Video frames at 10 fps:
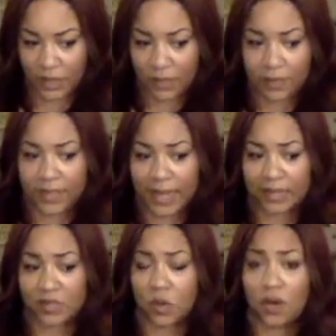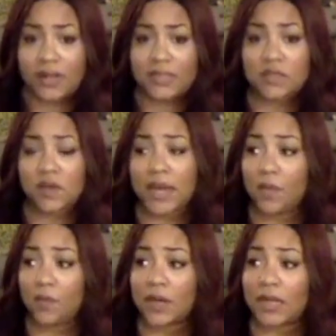But yeah, Torrid is great,
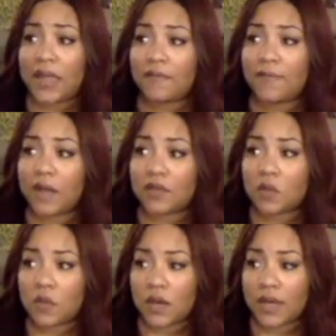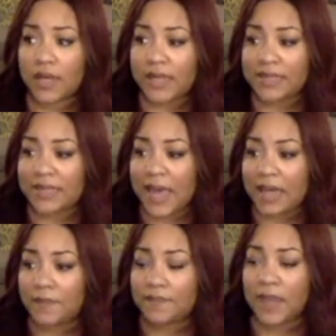and what I love about Torrid is that
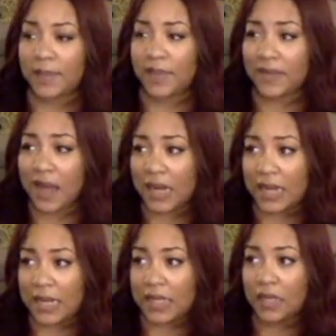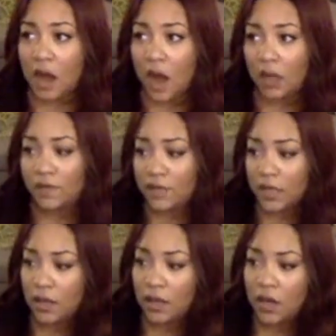maybe not in all of
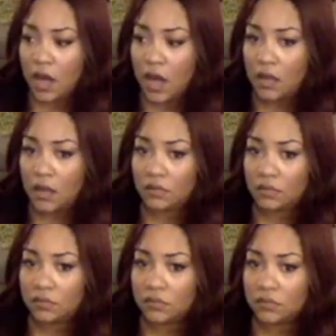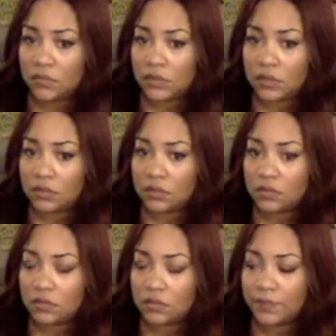their
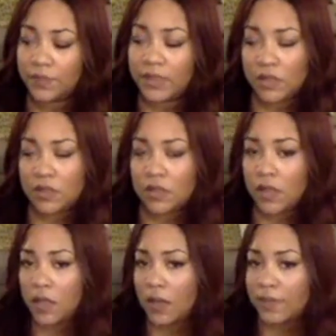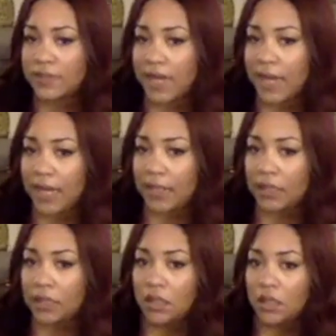pictures on their website,
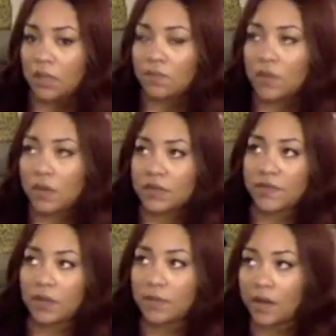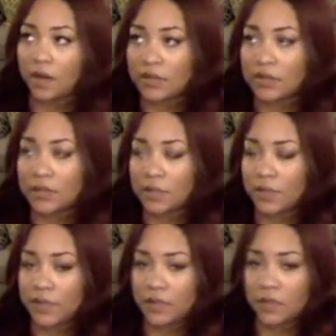most of their models and their
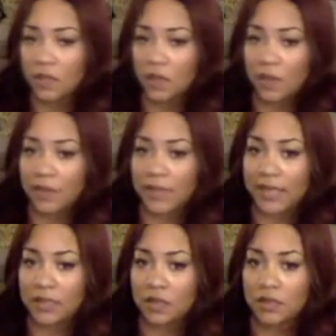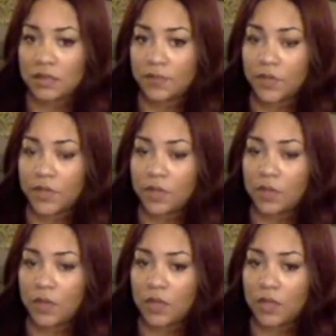pictures on their websites are some pretty
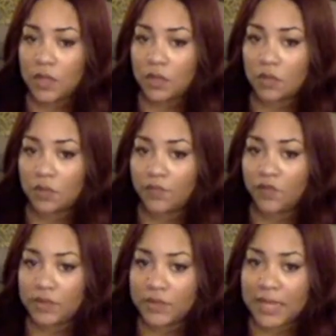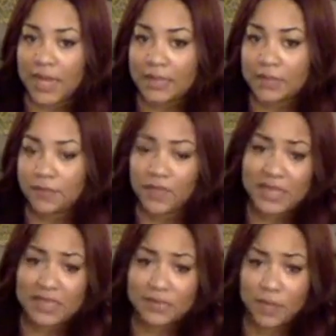well-known full-size,
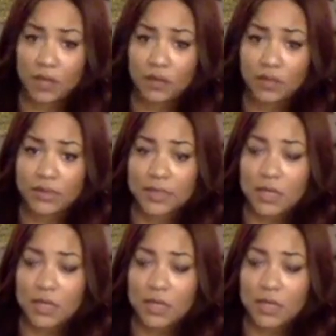plus-size models.